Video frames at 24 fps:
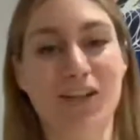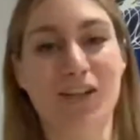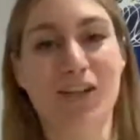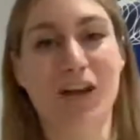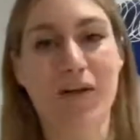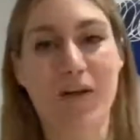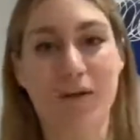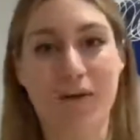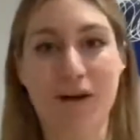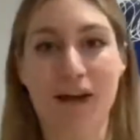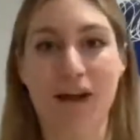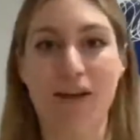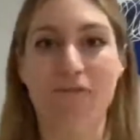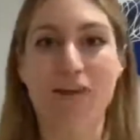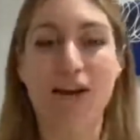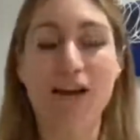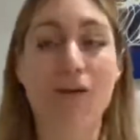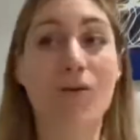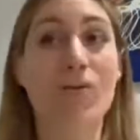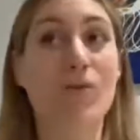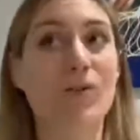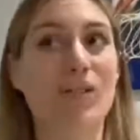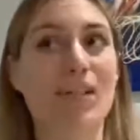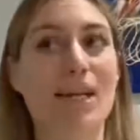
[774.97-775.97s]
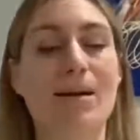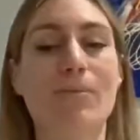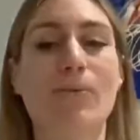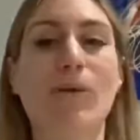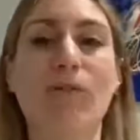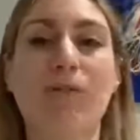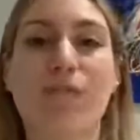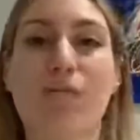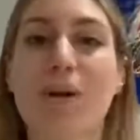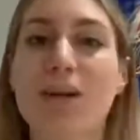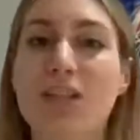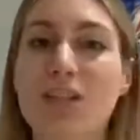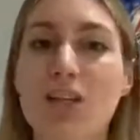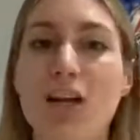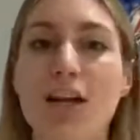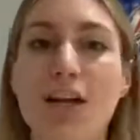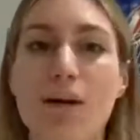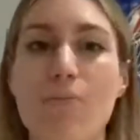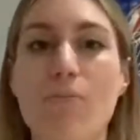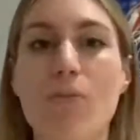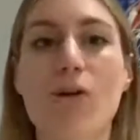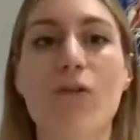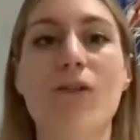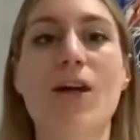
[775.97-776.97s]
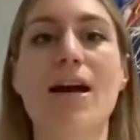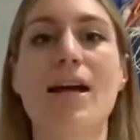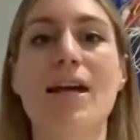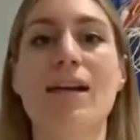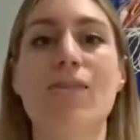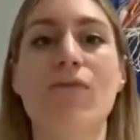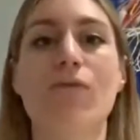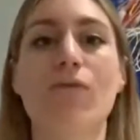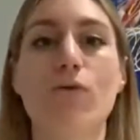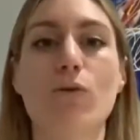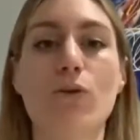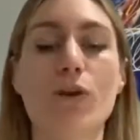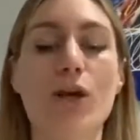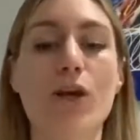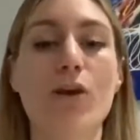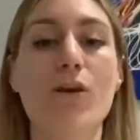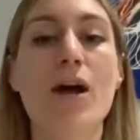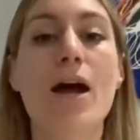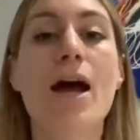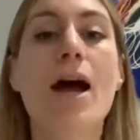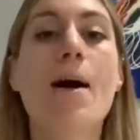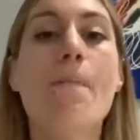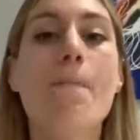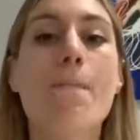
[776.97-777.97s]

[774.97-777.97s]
so if anyone wants any more information I can put that in for you.